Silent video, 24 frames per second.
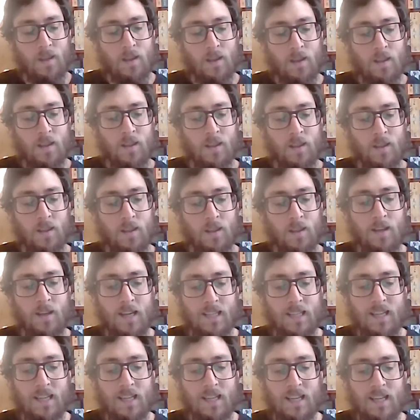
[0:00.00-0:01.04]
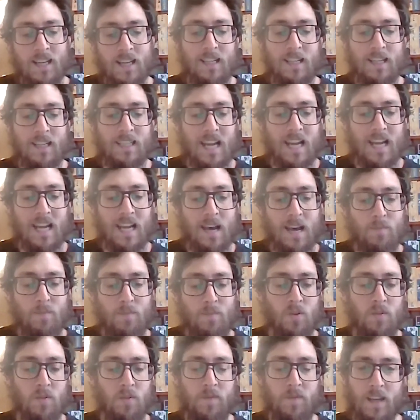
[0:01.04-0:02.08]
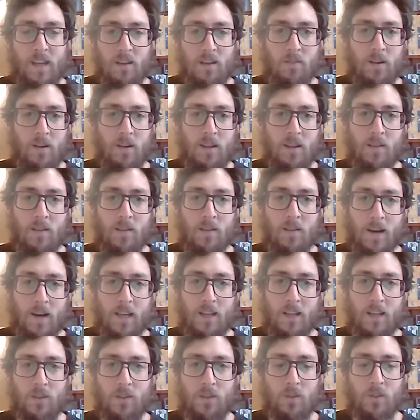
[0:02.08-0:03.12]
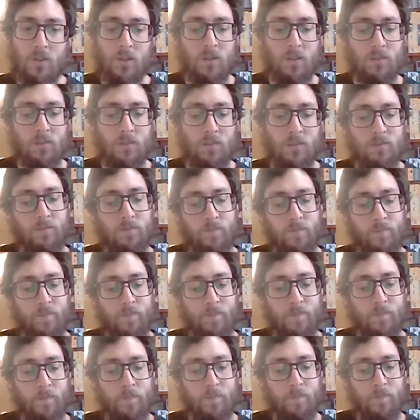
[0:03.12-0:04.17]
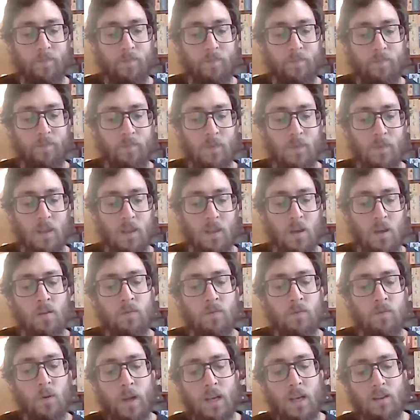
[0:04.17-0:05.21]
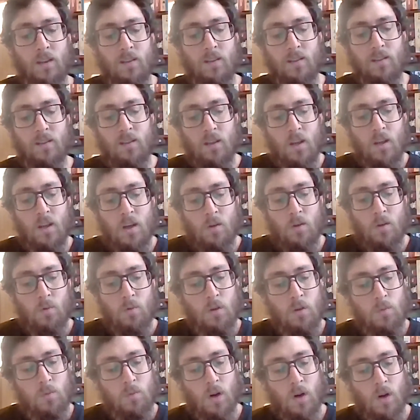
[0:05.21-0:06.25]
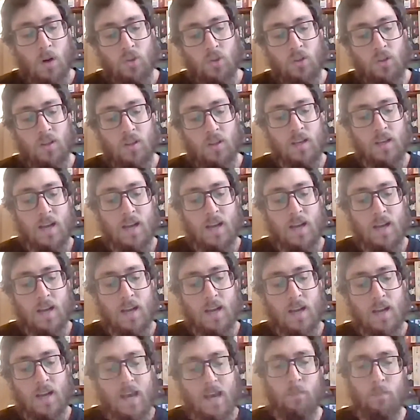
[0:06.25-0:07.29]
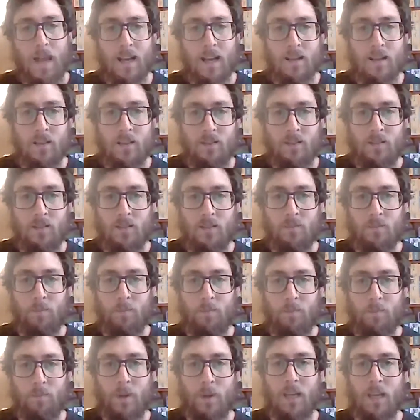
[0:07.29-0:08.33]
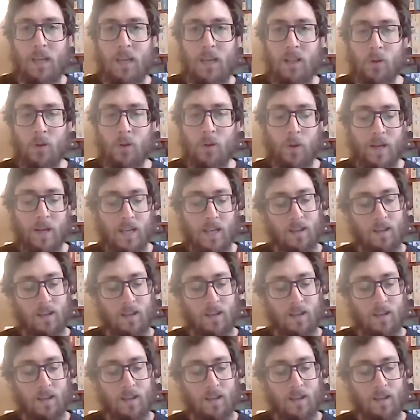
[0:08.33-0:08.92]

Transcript: The night I slammed your finger in the fire door. For weeks, we watched the nail blacken and peel away.